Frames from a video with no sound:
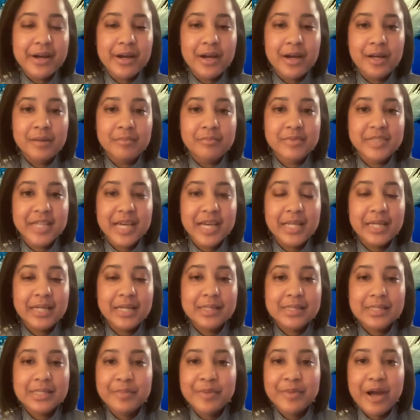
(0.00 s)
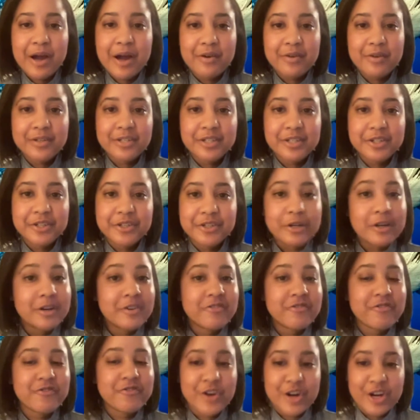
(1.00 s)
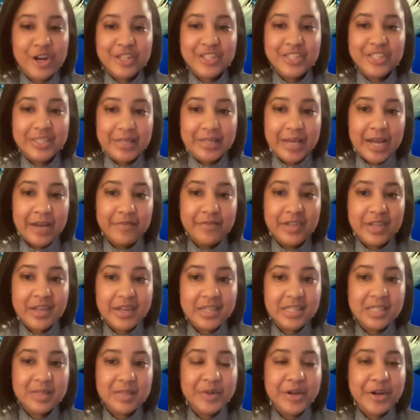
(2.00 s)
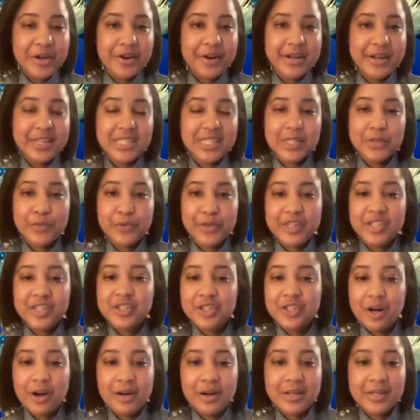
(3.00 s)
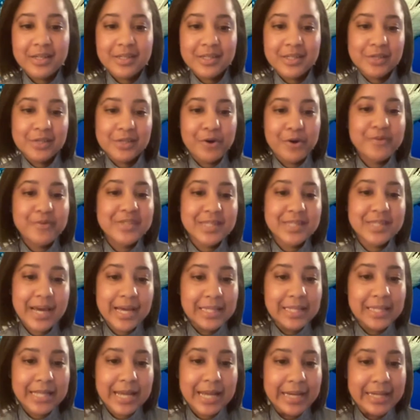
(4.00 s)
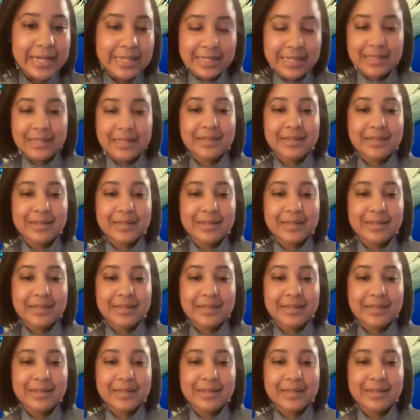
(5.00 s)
um, telling us about your first diving experience with sharks. What was that like?